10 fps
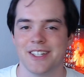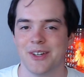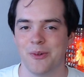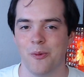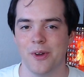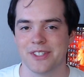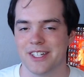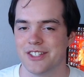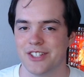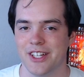Wasn't going to
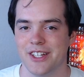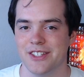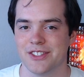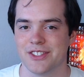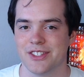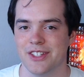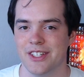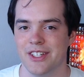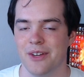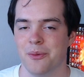change
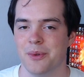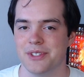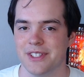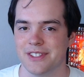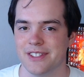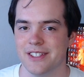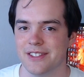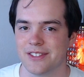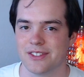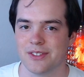the
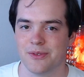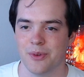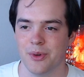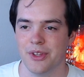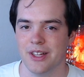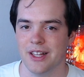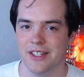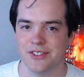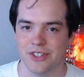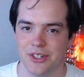resistance for the
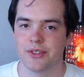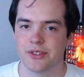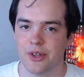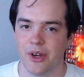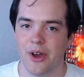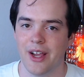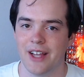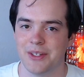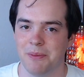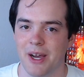laser. So now I
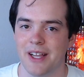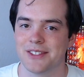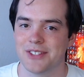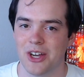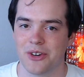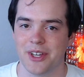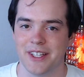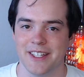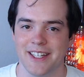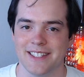had to buy a soldering
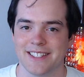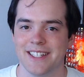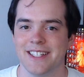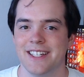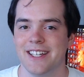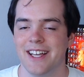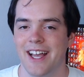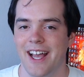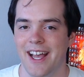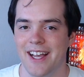kit
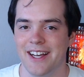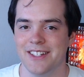and